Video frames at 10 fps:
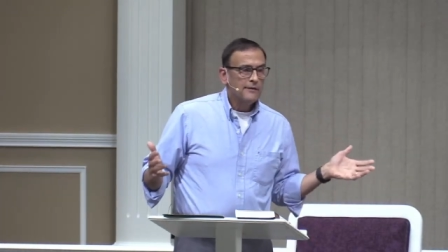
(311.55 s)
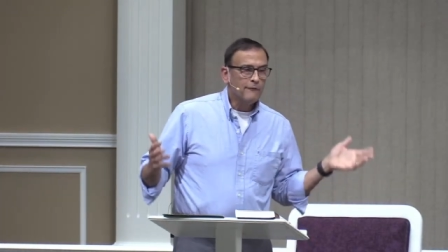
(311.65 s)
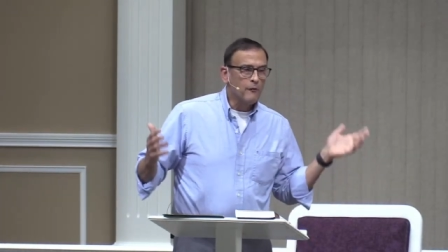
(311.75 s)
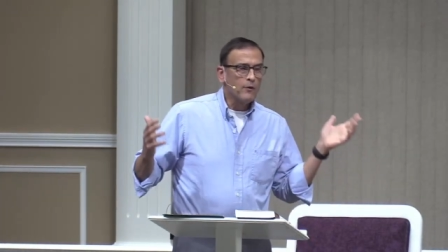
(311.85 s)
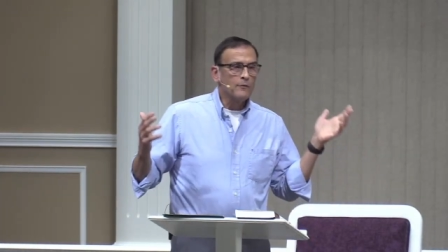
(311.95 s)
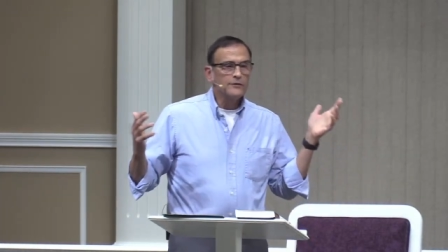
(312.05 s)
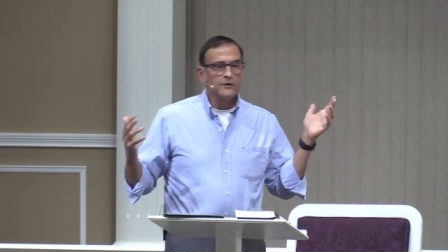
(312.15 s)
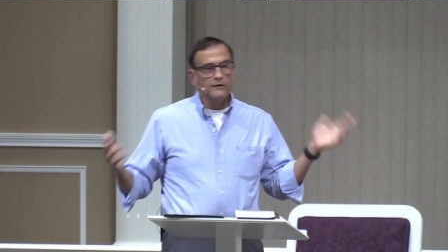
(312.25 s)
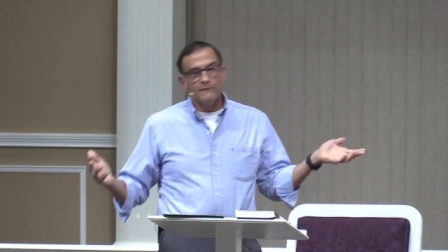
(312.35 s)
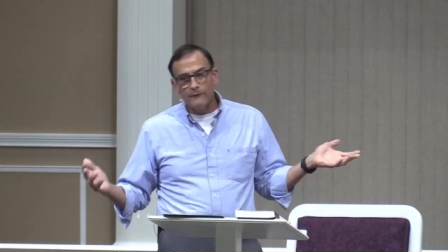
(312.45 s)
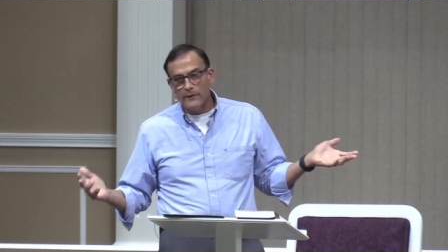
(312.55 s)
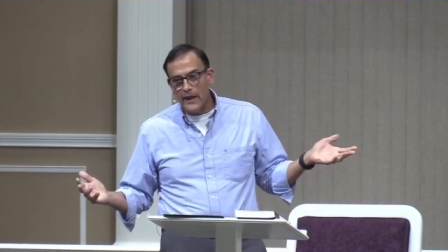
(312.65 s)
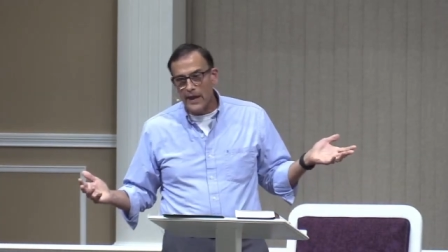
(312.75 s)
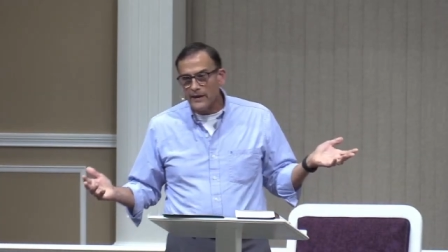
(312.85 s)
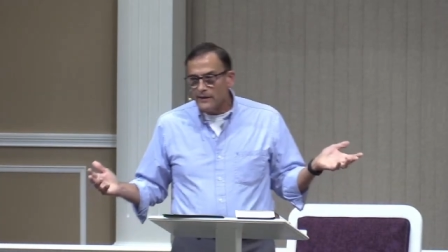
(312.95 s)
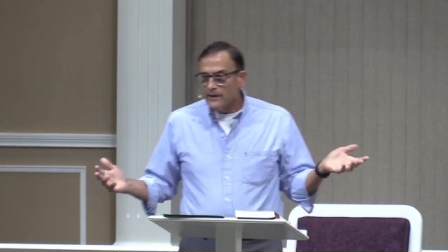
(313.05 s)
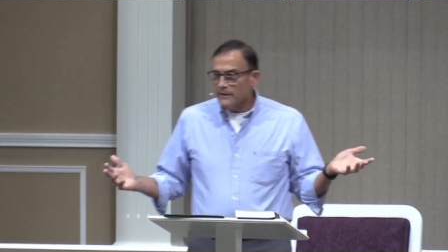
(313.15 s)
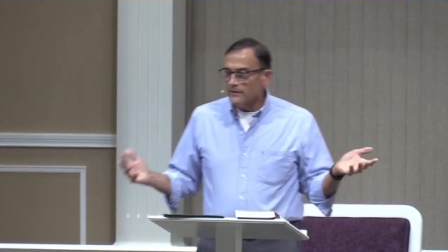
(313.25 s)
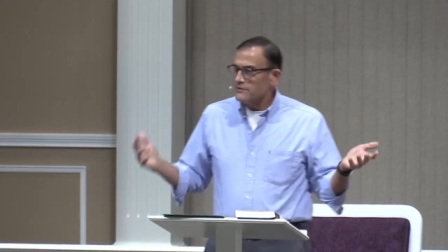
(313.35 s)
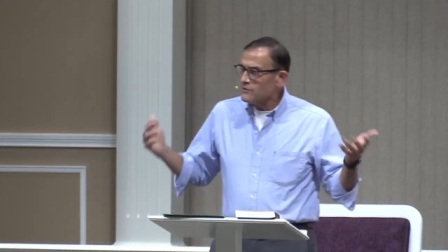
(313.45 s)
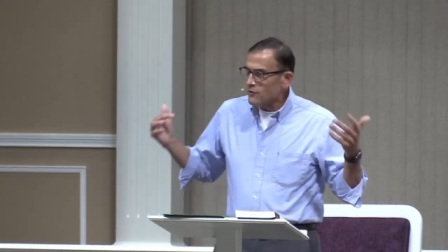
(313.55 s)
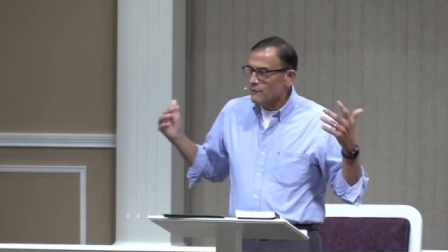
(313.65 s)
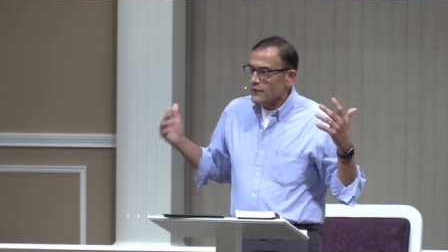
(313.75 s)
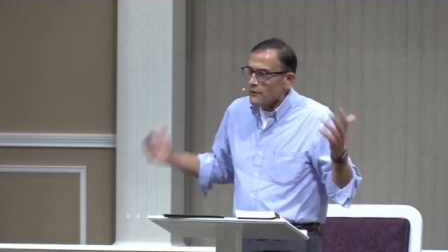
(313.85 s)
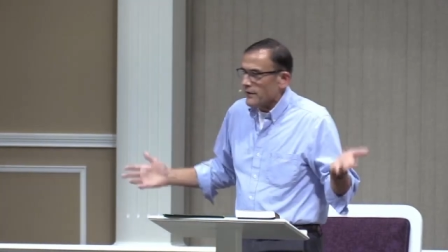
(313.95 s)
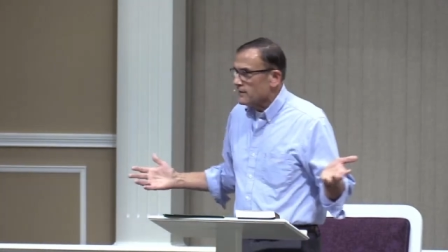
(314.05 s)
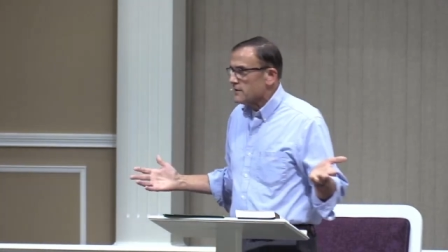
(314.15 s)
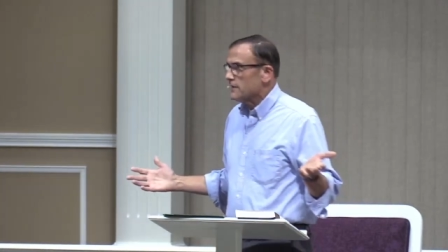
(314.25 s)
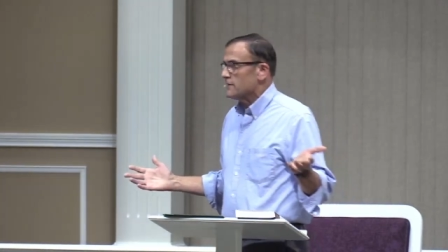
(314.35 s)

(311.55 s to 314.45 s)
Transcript: The formal term for that is hermeneutics.